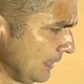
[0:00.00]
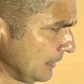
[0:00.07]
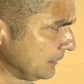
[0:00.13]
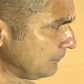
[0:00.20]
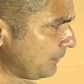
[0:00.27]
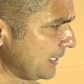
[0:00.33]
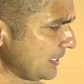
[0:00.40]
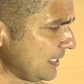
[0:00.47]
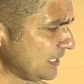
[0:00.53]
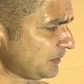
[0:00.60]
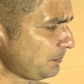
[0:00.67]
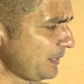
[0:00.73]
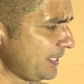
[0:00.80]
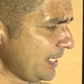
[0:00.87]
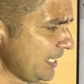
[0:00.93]
The final
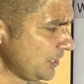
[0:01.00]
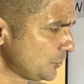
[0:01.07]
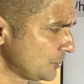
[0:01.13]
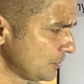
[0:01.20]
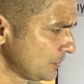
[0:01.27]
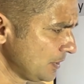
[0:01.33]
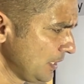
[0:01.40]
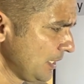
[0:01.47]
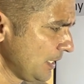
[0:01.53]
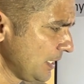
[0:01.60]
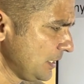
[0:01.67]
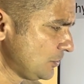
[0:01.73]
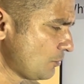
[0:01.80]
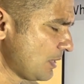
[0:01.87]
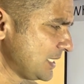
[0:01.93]
explanation
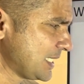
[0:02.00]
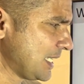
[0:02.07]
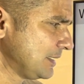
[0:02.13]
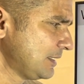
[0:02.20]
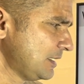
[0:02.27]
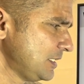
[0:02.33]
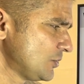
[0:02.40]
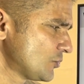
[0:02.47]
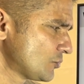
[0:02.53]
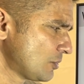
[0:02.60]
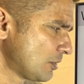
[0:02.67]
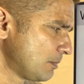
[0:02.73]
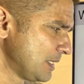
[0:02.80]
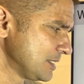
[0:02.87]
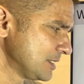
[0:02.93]
is what is called the
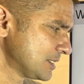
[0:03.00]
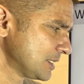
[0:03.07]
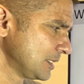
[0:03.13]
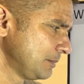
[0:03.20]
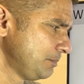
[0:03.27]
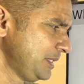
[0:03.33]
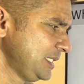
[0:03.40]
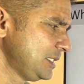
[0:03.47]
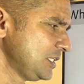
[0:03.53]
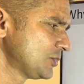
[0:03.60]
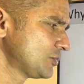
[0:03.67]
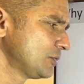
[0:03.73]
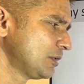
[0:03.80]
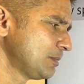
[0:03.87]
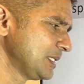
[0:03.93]

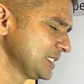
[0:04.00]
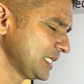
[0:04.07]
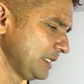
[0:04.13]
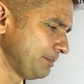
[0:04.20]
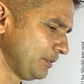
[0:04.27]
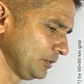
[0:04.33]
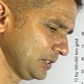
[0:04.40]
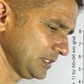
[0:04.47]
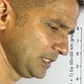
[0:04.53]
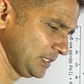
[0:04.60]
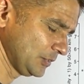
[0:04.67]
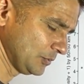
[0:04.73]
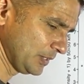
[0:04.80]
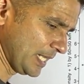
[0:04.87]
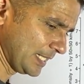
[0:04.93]
mid-disturbance hypothesis.
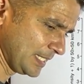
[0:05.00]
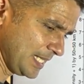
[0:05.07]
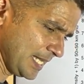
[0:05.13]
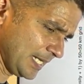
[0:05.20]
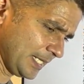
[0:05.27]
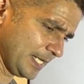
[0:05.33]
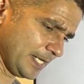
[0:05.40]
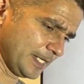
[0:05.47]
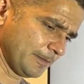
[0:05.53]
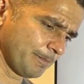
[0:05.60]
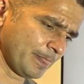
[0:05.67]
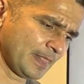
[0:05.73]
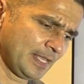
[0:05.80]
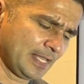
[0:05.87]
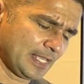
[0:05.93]
So the idea here
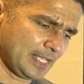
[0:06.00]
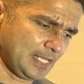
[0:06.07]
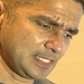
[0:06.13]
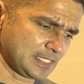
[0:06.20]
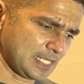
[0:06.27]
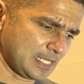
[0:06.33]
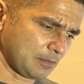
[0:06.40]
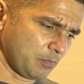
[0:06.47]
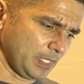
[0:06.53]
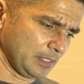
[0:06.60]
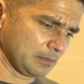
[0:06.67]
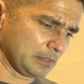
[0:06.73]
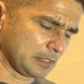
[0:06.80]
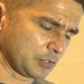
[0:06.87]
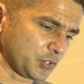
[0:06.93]
is that when
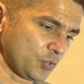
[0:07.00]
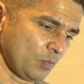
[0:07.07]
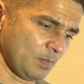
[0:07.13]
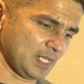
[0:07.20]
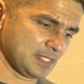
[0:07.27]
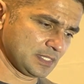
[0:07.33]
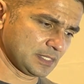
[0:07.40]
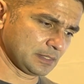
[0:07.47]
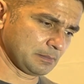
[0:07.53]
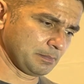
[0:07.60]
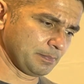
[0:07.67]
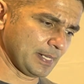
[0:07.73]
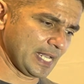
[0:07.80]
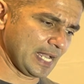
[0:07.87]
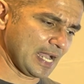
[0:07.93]
humans,
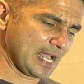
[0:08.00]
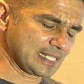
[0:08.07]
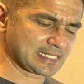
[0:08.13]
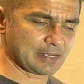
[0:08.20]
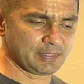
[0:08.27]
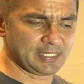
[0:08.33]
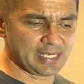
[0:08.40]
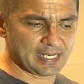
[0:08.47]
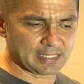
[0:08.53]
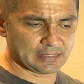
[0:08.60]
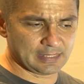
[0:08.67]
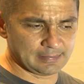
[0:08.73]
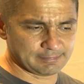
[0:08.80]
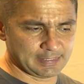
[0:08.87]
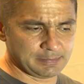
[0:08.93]
by us having
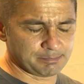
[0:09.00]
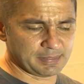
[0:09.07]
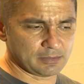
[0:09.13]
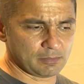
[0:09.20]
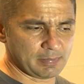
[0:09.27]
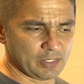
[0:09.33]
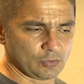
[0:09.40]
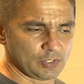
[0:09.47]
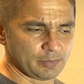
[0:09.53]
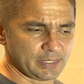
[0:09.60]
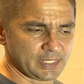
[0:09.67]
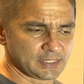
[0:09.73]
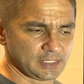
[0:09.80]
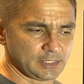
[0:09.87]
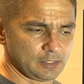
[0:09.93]
negative impact on
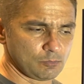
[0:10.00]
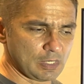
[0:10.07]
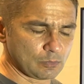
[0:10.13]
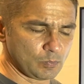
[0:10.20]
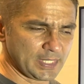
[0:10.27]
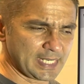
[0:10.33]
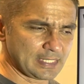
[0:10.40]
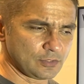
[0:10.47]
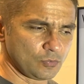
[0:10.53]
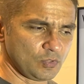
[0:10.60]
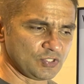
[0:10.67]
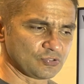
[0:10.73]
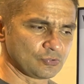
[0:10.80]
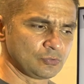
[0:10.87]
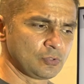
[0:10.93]
biodiversity, what we can do
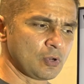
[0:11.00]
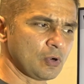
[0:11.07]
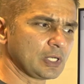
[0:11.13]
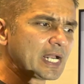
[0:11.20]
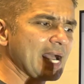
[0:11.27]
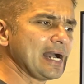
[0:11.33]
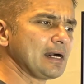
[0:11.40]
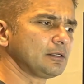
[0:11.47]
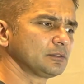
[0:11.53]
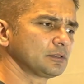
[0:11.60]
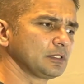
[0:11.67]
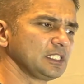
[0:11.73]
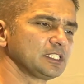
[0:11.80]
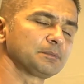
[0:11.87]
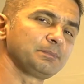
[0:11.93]
is to knock out
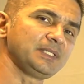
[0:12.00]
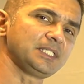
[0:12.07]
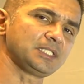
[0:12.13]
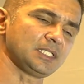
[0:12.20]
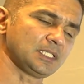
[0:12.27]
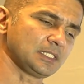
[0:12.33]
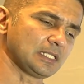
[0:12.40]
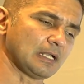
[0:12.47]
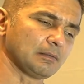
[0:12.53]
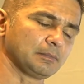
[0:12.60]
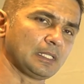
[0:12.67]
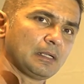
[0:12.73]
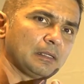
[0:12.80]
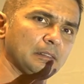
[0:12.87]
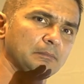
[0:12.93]
species
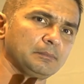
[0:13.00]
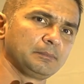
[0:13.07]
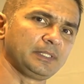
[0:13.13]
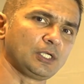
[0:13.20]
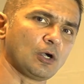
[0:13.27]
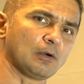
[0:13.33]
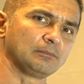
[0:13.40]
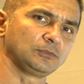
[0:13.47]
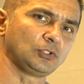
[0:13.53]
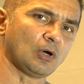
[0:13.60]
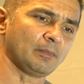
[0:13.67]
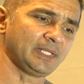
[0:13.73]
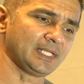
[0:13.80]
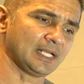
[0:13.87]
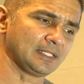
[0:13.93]
that become
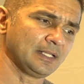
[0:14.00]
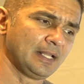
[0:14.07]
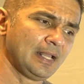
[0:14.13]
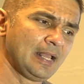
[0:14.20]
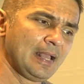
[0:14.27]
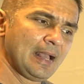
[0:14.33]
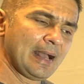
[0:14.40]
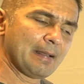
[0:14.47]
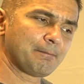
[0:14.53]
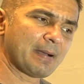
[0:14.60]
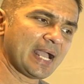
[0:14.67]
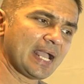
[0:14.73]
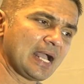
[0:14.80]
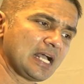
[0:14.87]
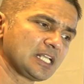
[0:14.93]
dominant. And
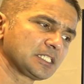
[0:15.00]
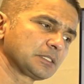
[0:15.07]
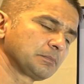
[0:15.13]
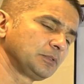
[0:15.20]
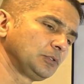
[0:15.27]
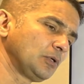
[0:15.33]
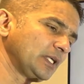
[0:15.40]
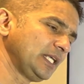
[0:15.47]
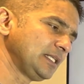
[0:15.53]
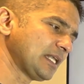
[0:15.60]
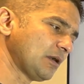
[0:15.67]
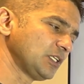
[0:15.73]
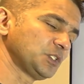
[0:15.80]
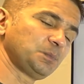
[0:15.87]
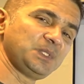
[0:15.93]
by us knocking
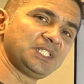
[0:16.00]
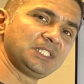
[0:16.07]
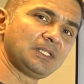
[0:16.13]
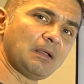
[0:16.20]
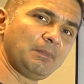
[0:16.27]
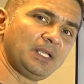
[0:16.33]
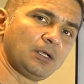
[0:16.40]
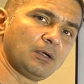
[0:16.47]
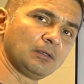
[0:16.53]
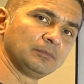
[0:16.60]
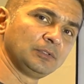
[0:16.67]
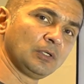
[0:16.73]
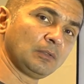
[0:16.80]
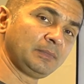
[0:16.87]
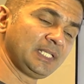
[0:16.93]
down species that become
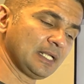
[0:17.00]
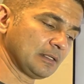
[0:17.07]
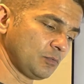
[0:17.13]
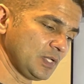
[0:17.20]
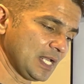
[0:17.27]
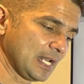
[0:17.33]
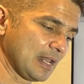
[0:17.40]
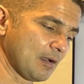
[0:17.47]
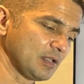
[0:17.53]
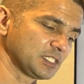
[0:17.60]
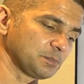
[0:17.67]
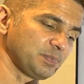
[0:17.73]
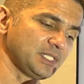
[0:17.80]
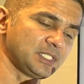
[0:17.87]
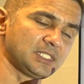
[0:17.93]
dominant, we allow
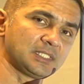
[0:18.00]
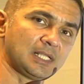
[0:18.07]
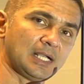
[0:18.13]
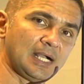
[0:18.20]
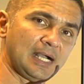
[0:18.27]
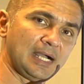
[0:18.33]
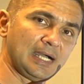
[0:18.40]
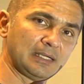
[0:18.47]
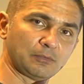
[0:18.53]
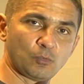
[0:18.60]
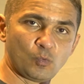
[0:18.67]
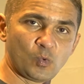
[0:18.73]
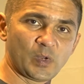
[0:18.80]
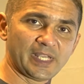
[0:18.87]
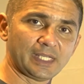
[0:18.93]
species that are
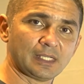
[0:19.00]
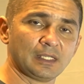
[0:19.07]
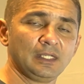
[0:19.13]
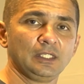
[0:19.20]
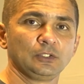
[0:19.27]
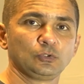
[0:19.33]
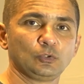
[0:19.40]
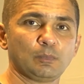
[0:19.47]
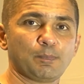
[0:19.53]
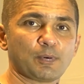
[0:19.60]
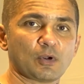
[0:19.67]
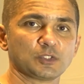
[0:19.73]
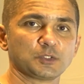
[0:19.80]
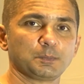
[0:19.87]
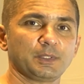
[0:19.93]
weak to
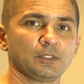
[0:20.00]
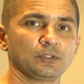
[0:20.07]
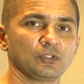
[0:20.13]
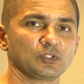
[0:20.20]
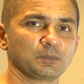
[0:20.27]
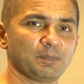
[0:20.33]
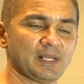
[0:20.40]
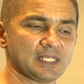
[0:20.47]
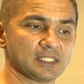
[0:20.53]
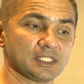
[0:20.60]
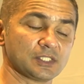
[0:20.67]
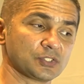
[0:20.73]
prosper on those places.